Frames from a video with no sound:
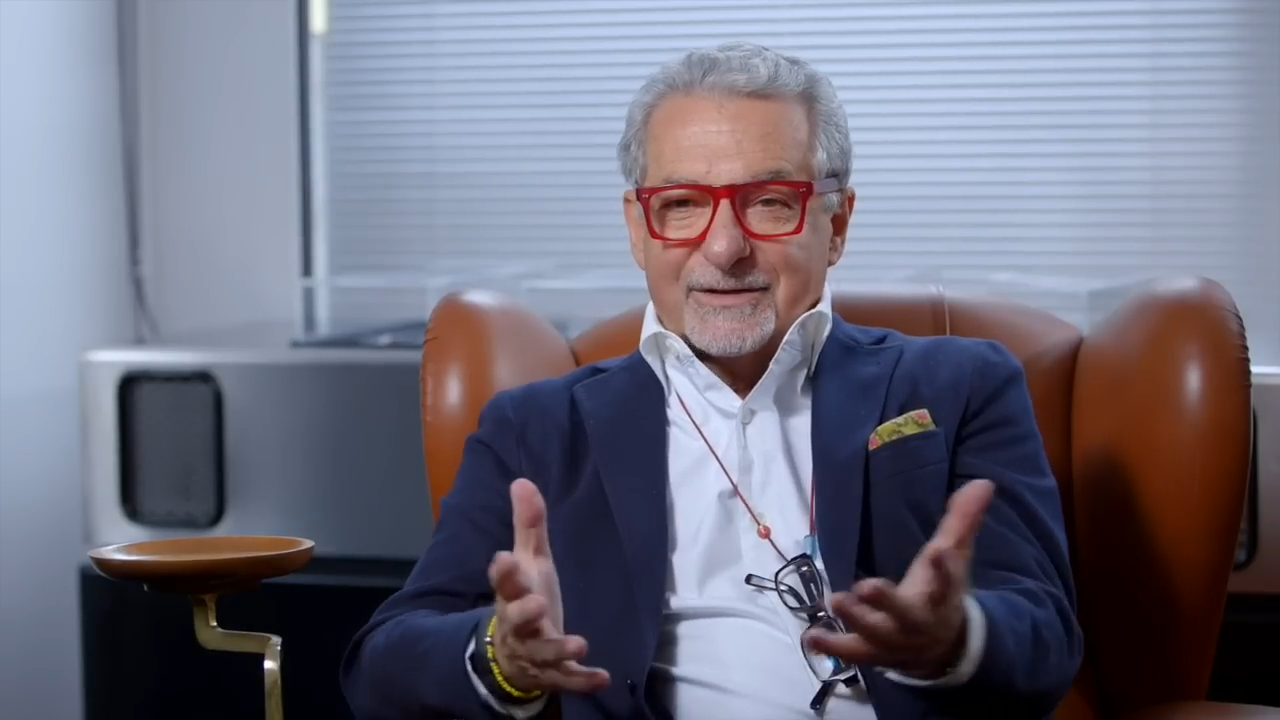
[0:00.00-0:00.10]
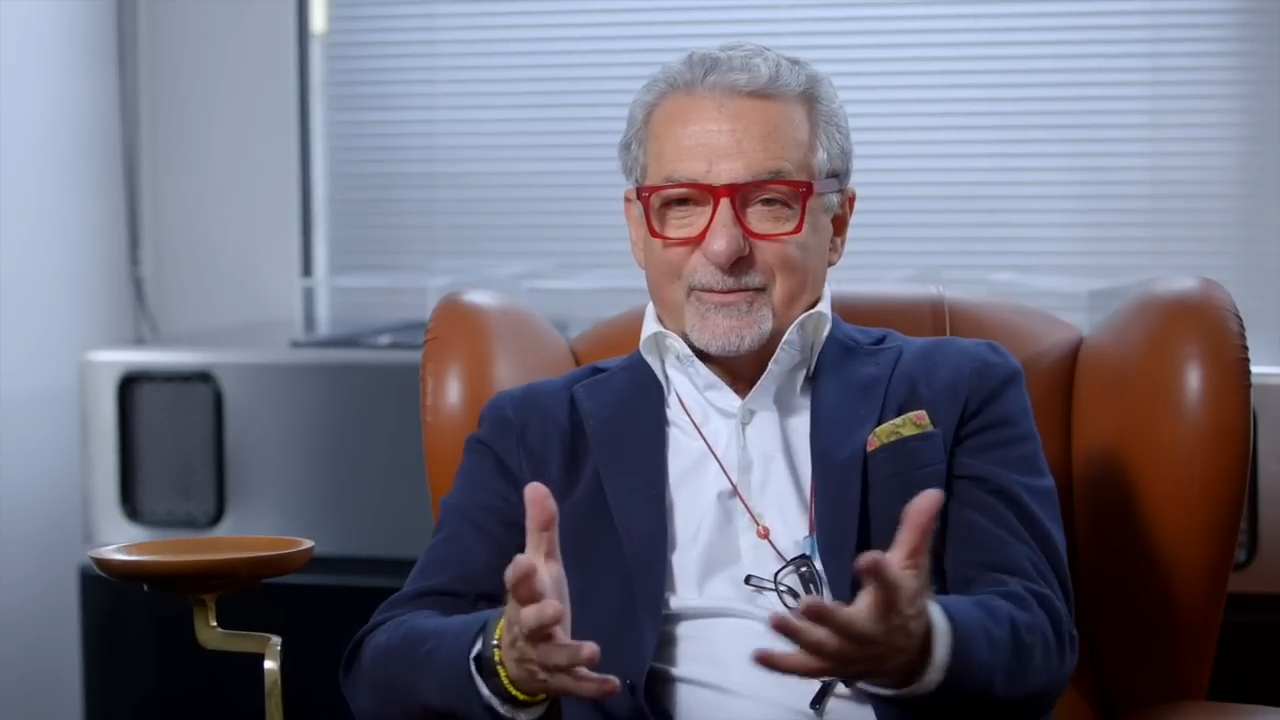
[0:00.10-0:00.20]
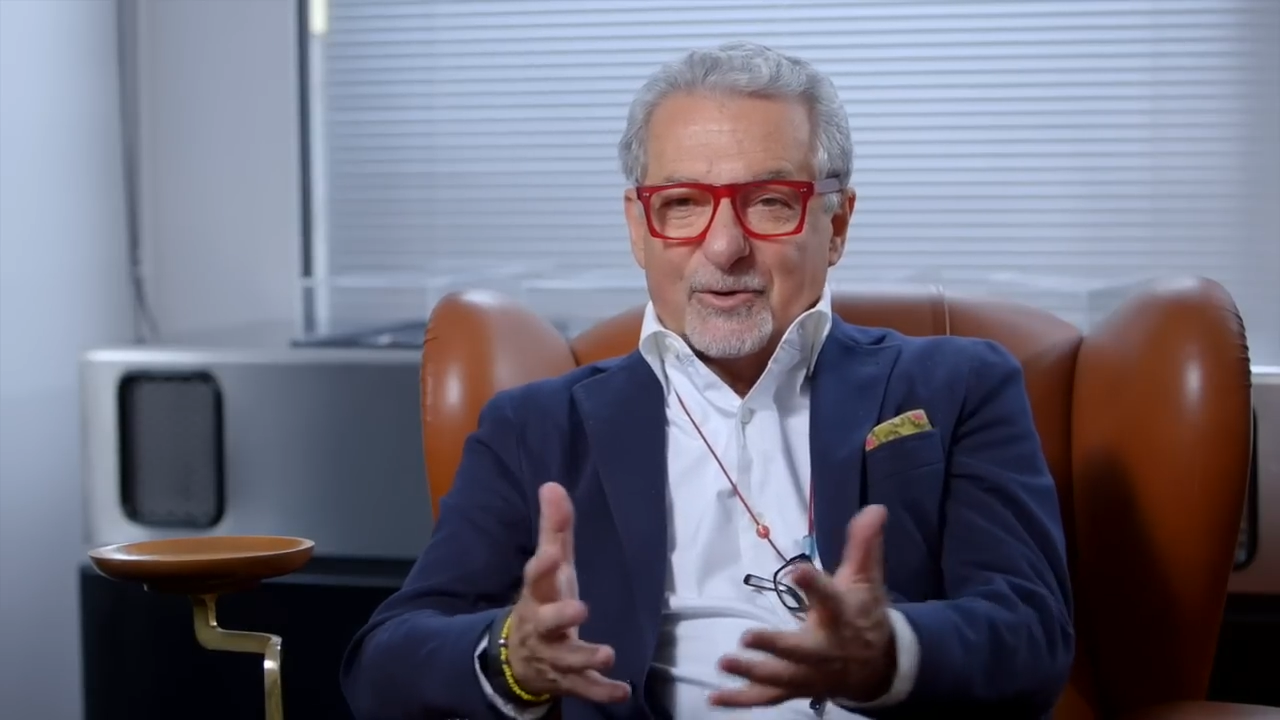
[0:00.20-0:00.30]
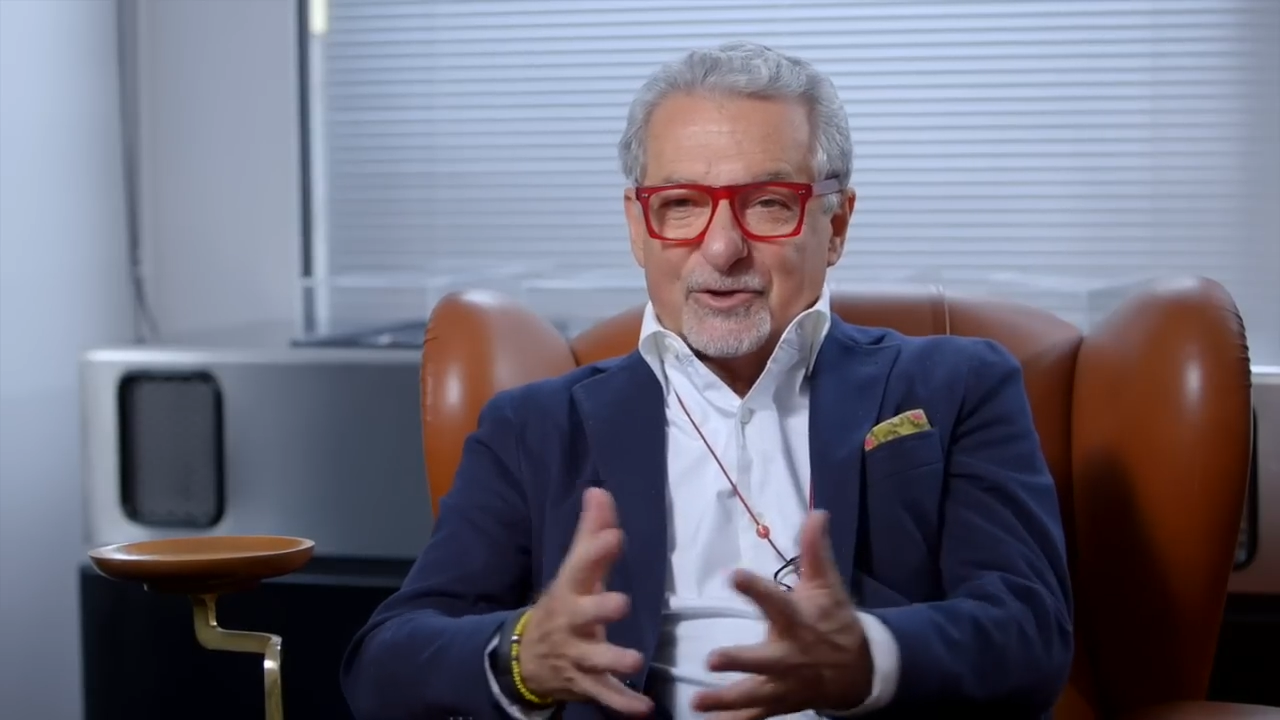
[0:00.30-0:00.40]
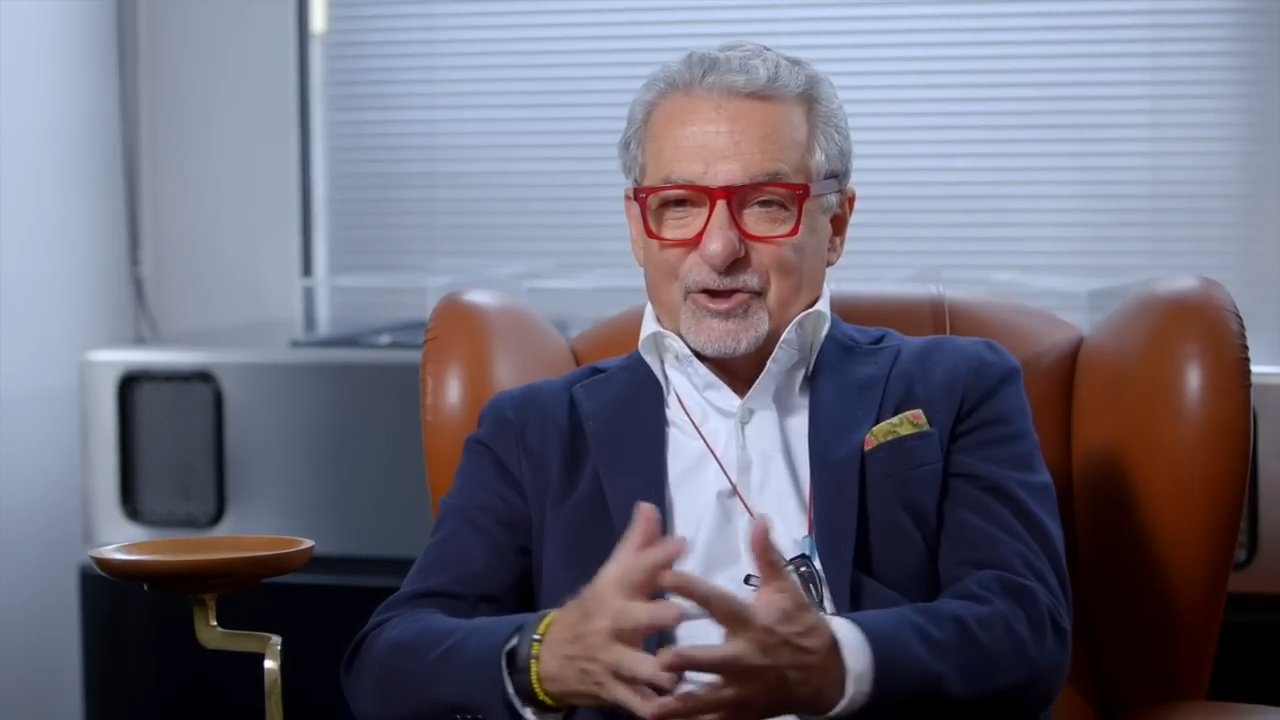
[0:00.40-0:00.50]

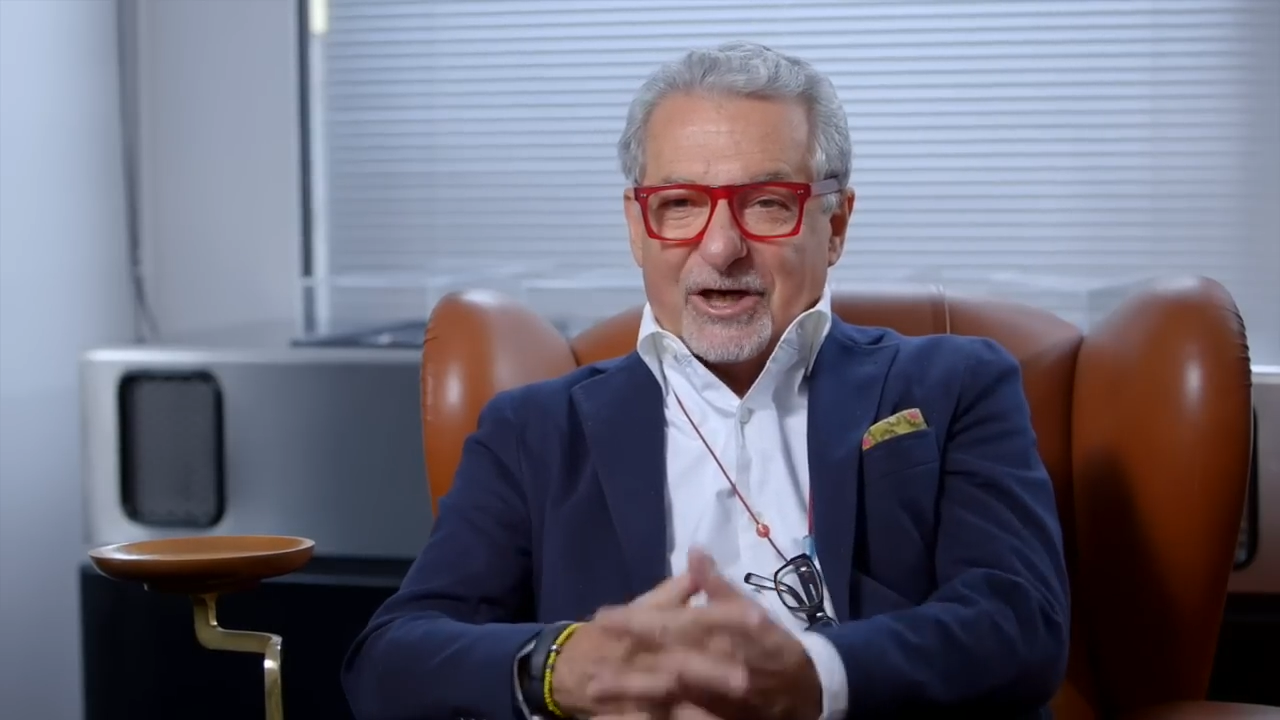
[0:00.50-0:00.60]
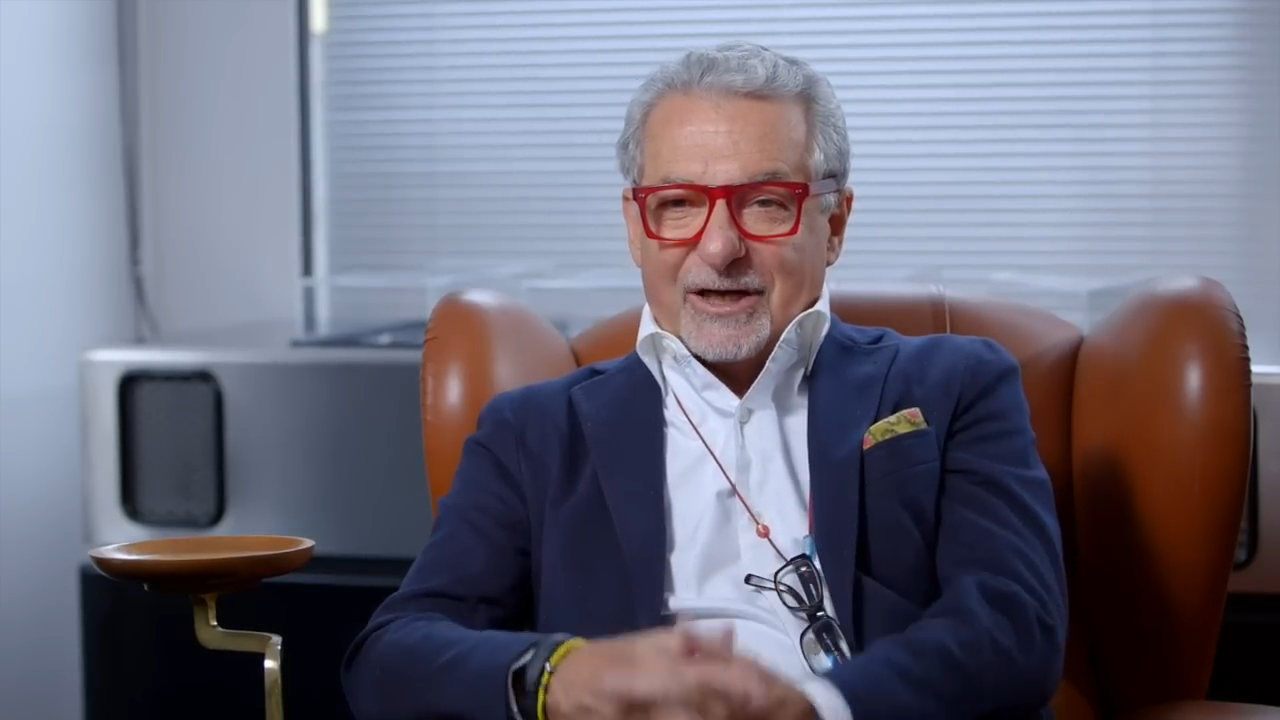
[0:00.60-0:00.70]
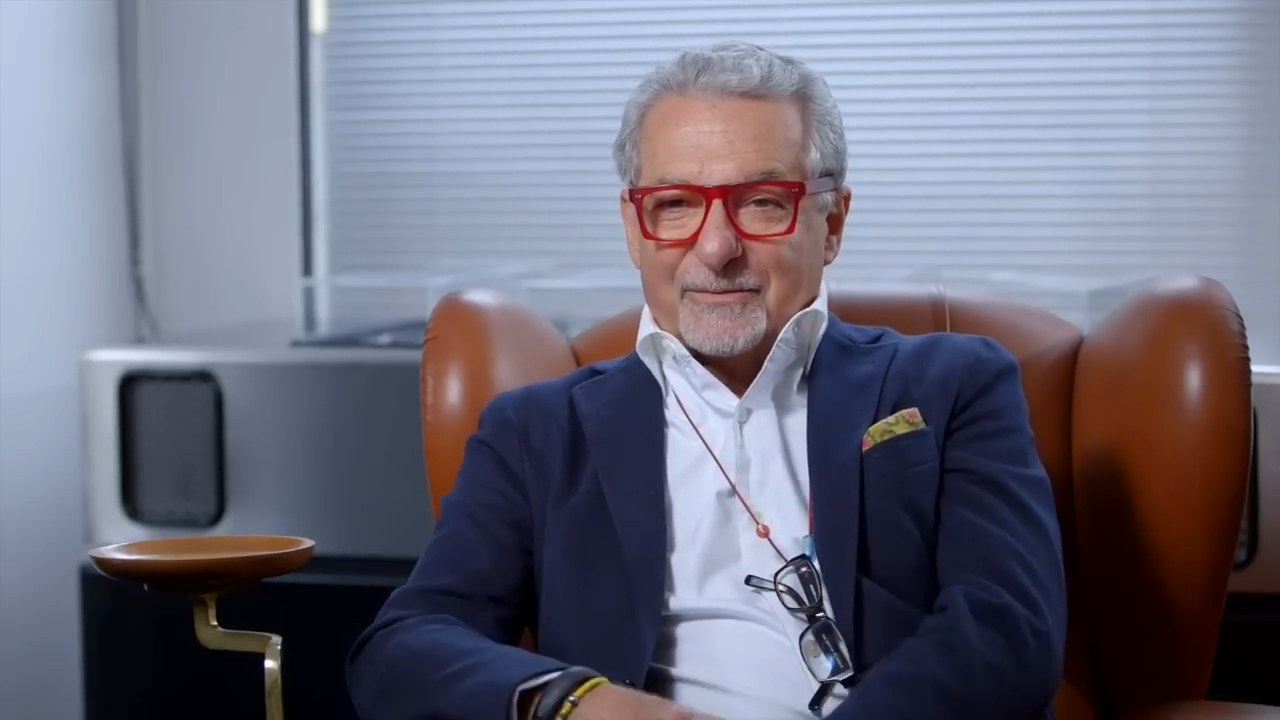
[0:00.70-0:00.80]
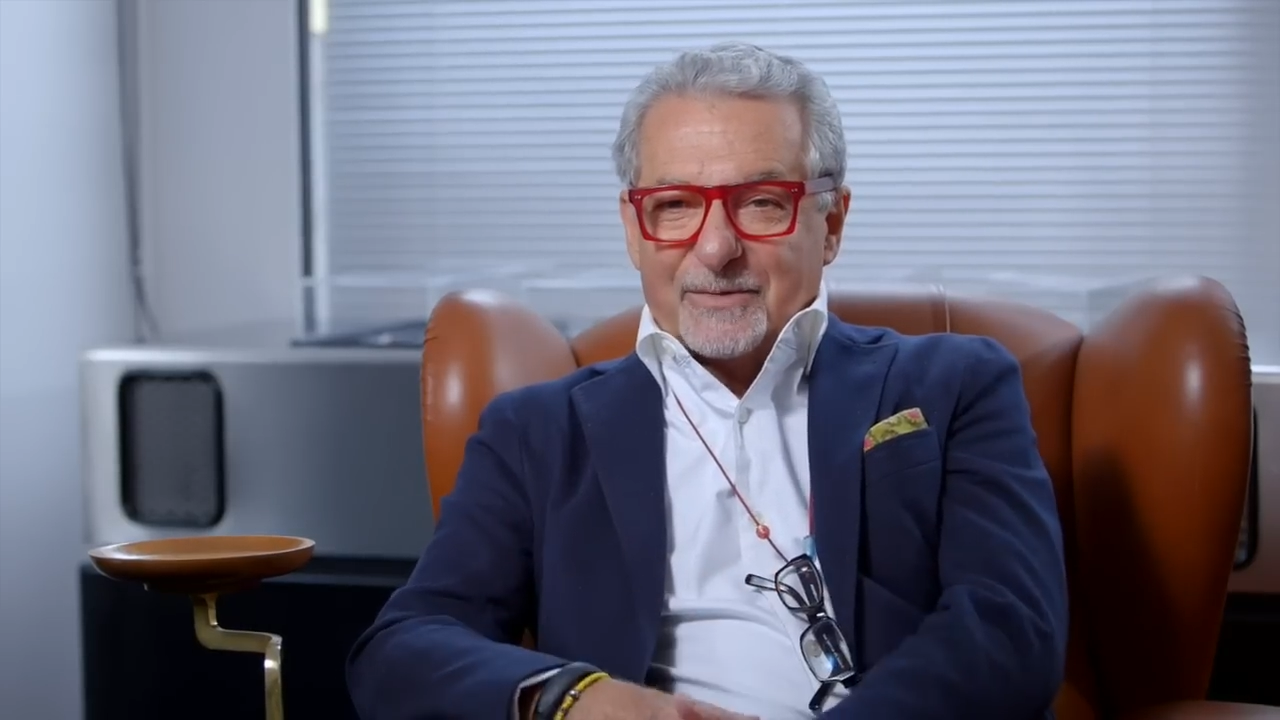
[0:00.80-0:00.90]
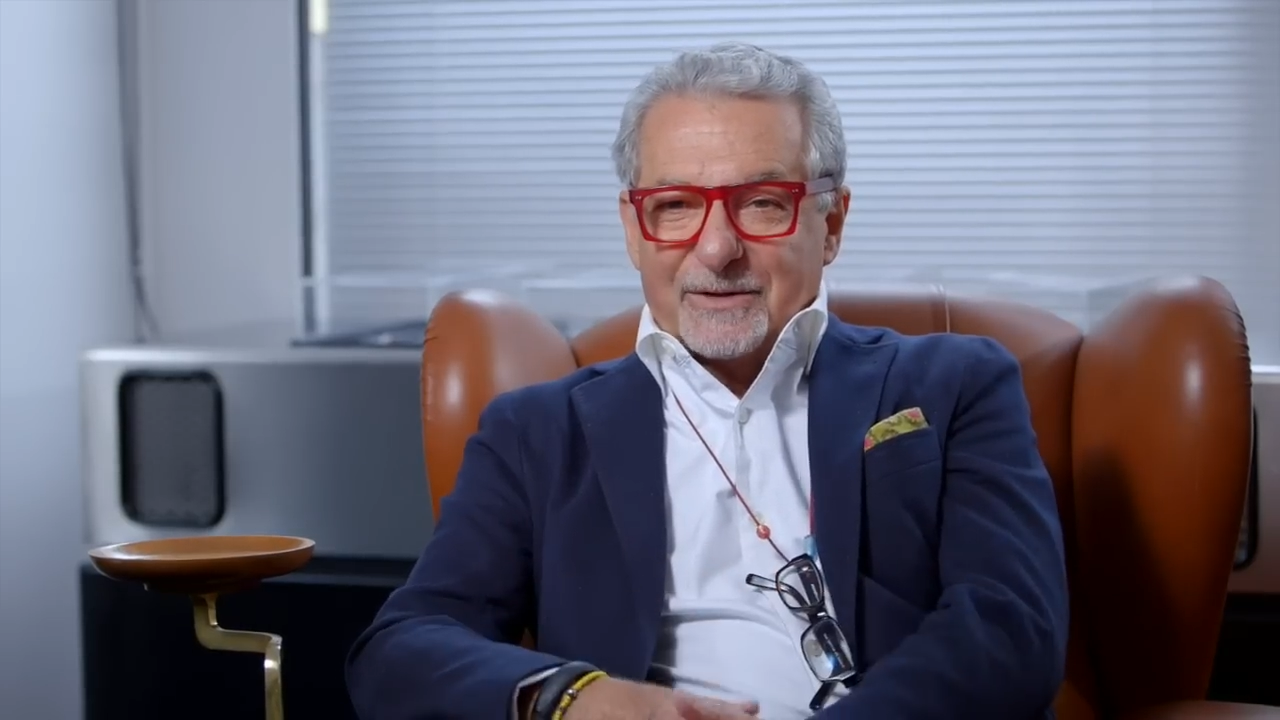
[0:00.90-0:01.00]
small shop